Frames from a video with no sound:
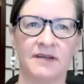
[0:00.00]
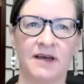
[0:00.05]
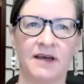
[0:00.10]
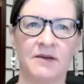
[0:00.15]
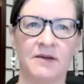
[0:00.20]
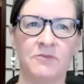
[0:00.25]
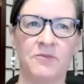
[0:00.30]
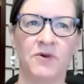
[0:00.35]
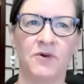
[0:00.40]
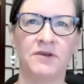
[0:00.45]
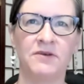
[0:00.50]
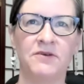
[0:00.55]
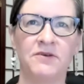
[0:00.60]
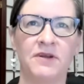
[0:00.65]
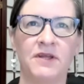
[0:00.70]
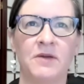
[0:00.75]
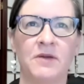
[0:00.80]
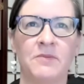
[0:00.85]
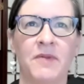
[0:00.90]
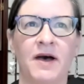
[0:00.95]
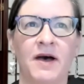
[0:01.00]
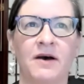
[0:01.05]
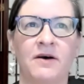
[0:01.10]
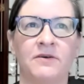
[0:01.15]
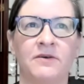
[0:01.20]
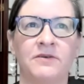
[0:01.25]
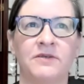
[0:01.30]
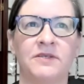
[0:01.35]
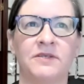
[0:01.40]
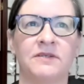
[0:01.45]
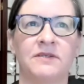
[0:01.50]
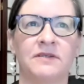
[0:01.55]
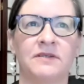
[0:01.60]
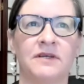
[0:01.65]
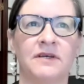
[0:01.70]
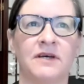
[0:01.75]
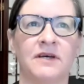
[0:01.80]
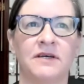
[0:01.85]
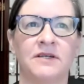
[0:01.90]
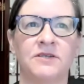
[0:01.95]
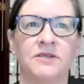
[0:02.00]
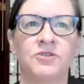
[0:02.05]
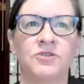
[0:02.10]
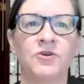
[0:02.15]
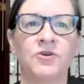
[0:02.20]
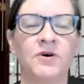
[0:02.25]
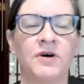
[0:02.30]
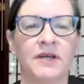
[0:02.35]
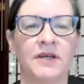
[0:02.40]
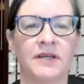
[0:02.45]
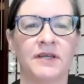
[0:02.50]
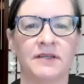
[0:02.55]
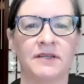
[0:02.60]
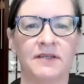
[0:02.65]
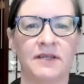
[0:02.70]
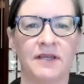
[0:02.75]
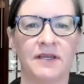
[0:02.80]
I'm wondering about joy